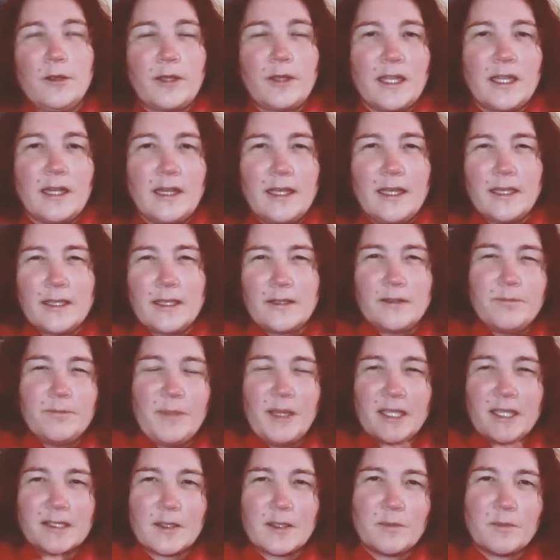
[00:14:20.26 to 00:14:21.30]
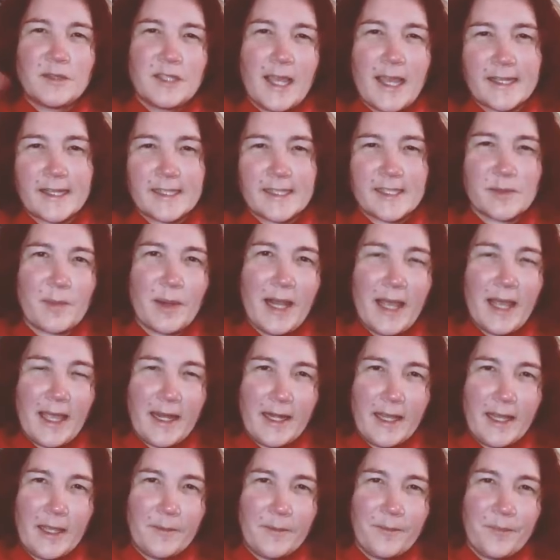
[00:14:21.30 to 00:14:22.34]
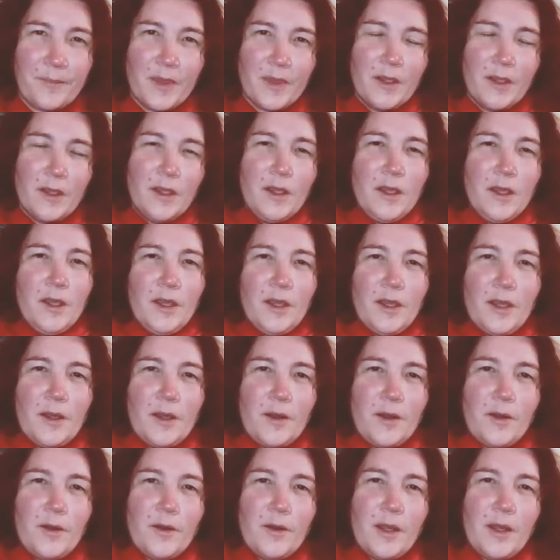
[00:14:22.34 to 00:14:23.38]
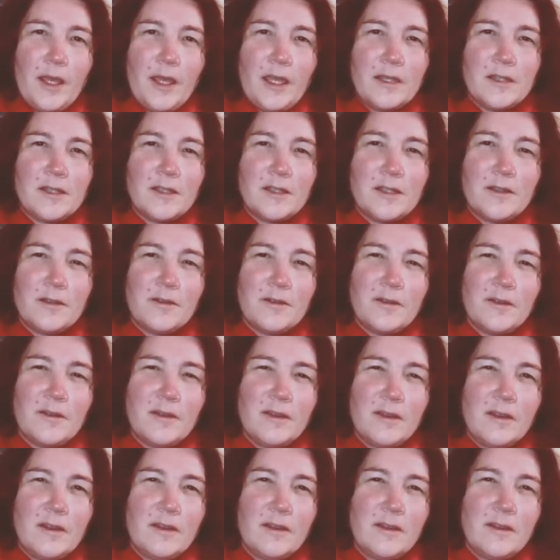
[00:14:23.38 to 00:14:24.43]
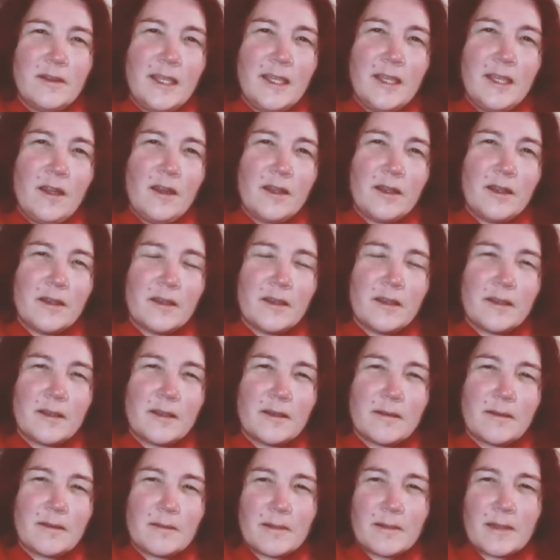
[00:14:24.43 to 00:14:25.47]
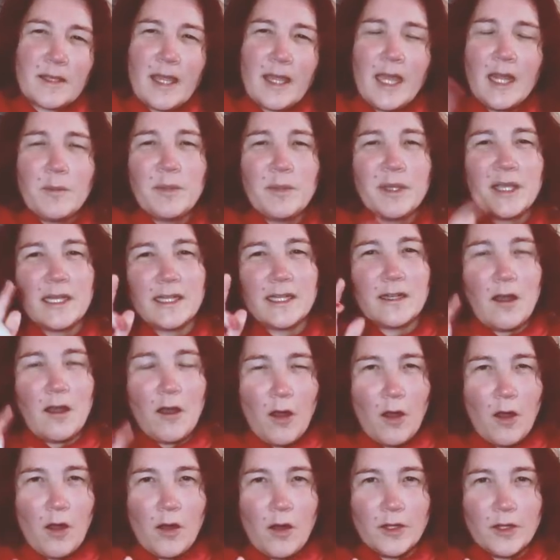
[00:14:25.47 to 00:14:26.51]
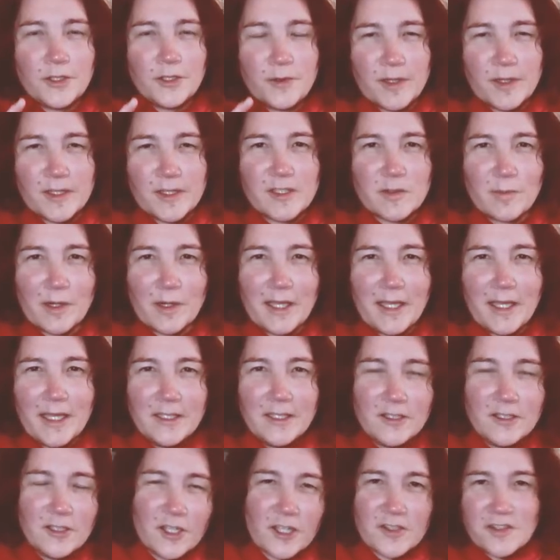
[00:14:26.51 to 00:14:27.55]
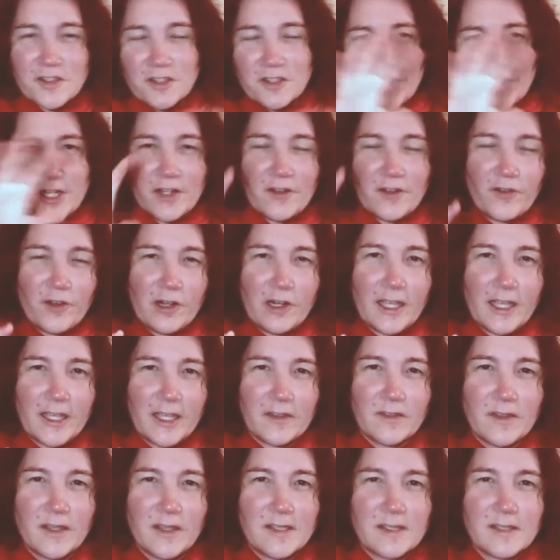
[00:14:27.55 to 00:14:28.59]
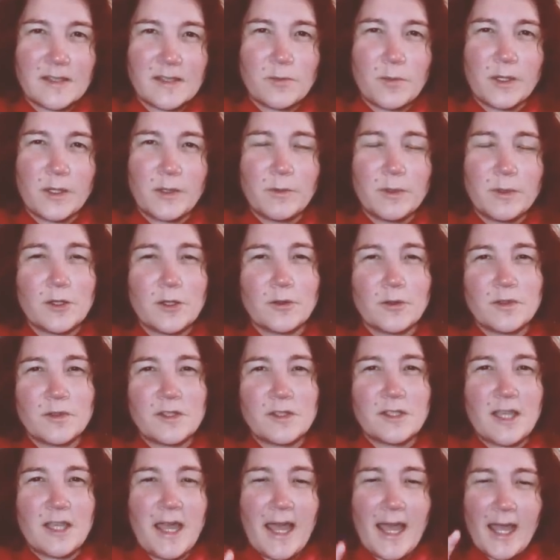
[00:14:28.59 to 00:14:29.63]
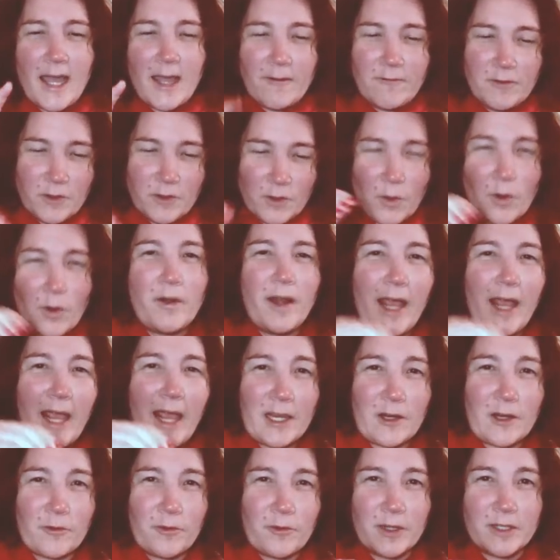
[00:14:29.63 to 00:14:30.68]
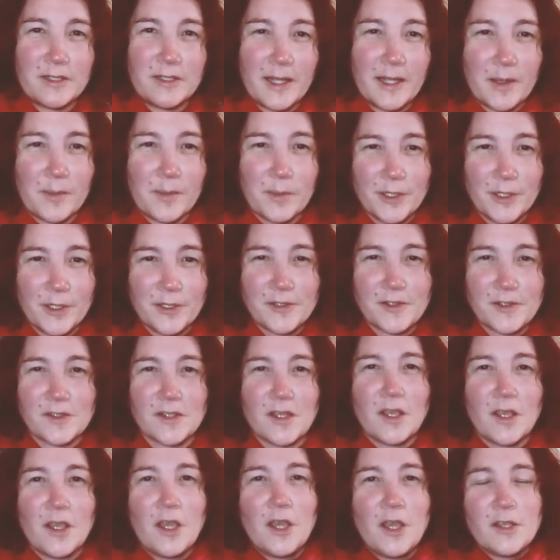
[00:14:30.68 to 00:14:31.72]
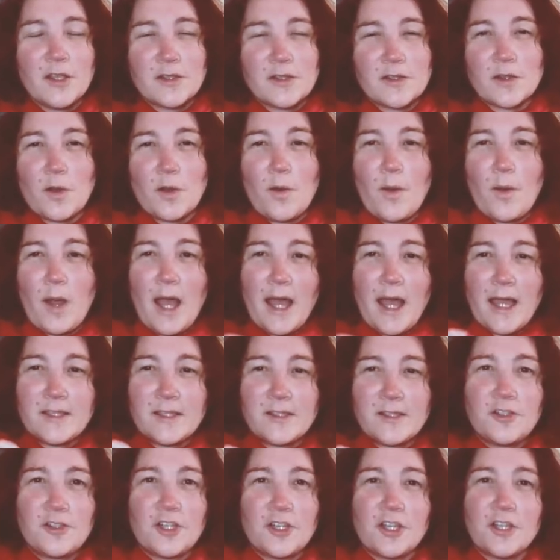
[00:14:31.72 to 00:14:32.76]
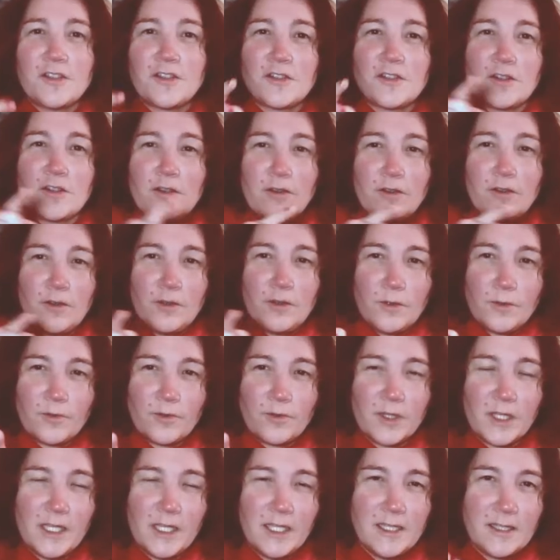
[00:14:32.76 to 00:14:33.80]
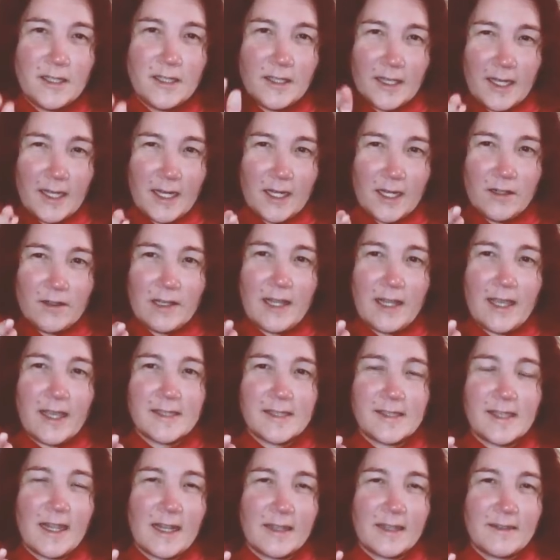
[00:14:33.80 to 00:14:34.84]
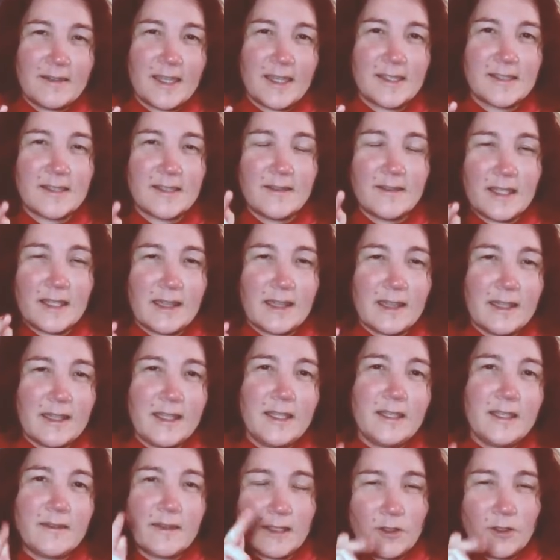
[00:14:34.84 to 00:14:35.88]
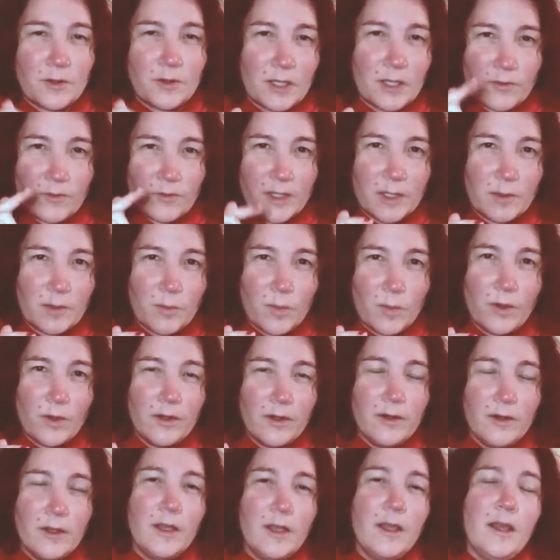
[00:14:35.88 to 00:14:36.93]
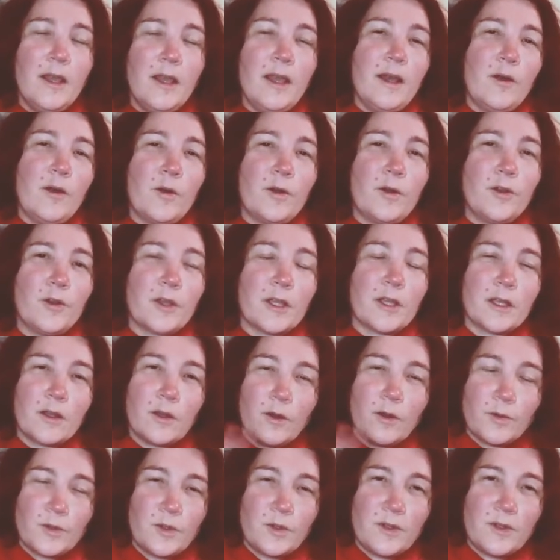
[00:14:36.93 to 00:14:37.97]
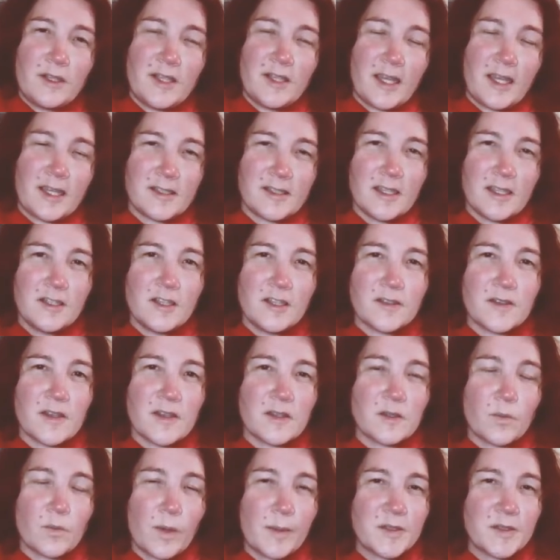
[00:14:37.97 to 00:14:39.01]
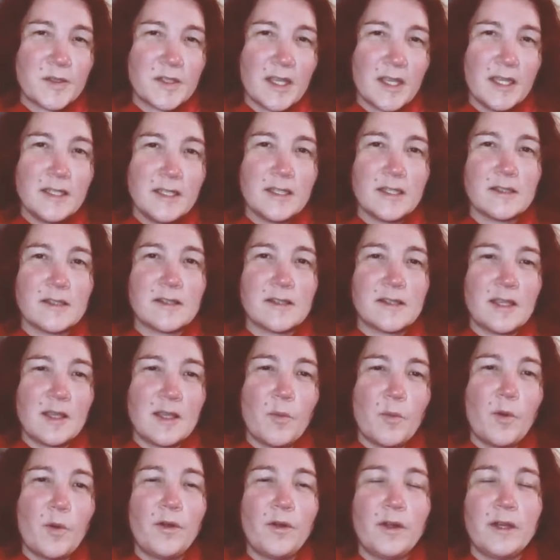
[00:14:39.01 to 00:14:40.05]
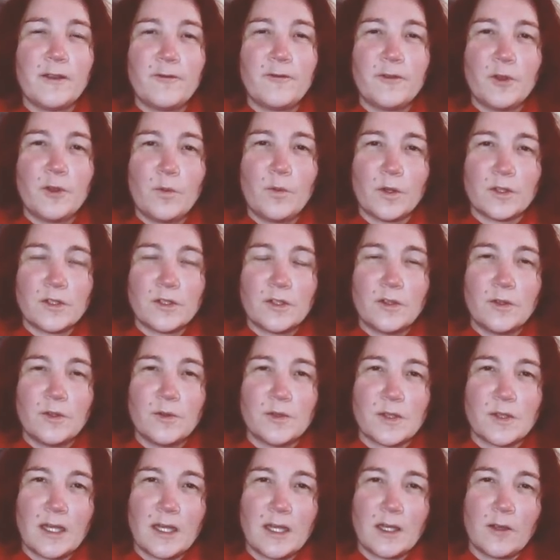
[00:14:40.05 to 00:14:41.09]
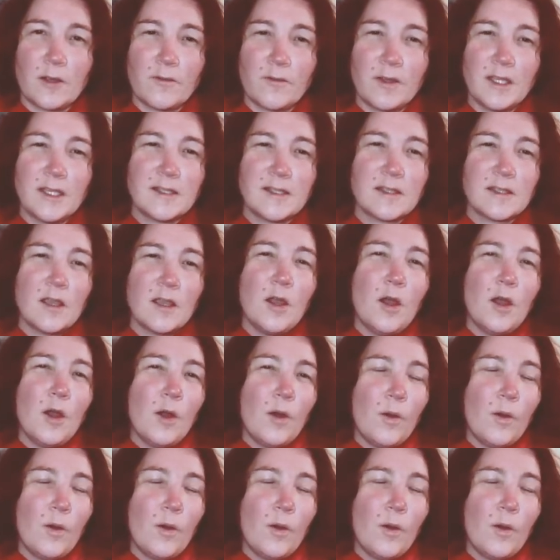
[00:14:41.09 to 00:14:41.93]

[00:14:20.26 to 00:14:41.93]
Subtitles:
you can like make some tax planning. And they can be a little hard to explain just general like this when we don't have your accurate numbers. So I suggest you read here, läs hela texten, that link that you can read more, or you can go to the tax agency's website and see more if you want to use any of these,